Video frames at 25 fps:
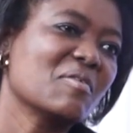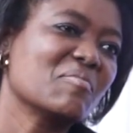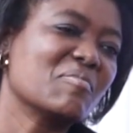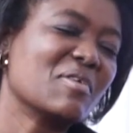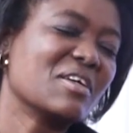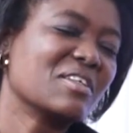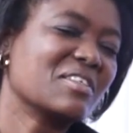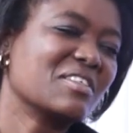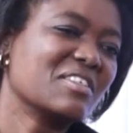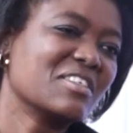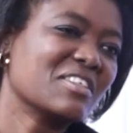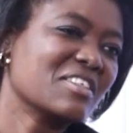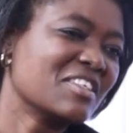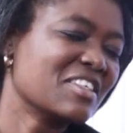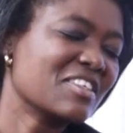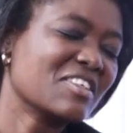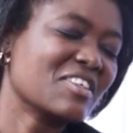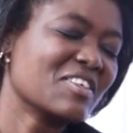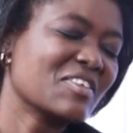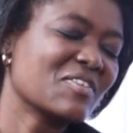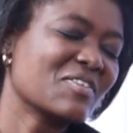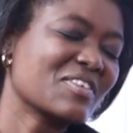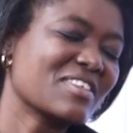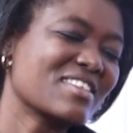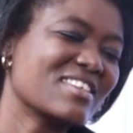But
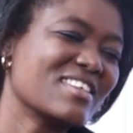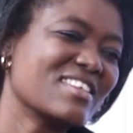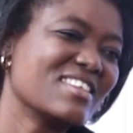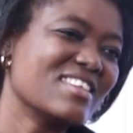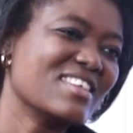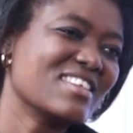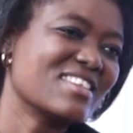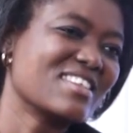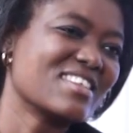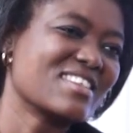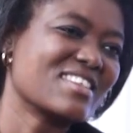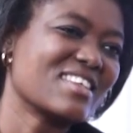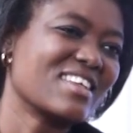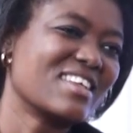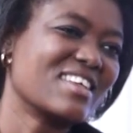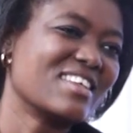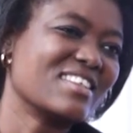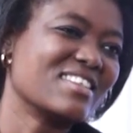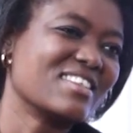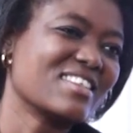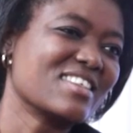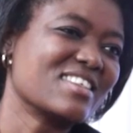it wasn't necessary and